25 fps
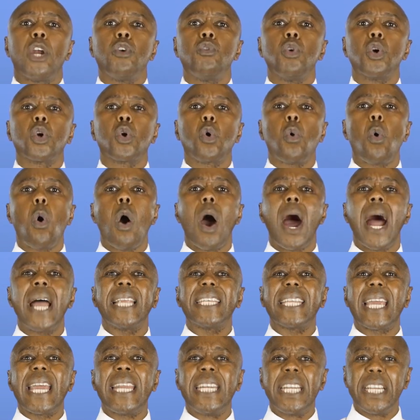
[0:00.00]

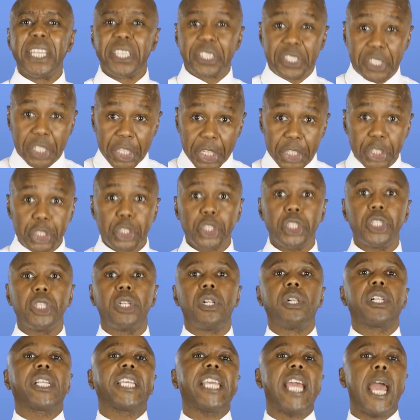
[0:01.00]
required an
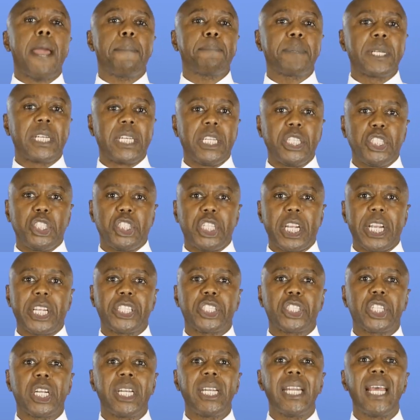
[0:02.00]
additional capital
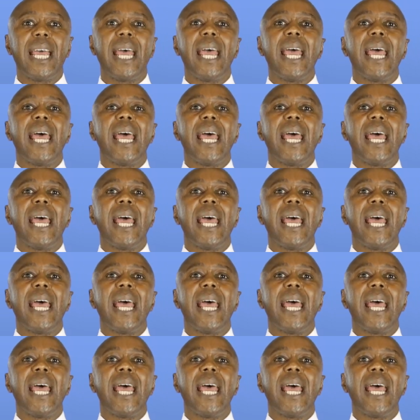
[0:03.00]
injection,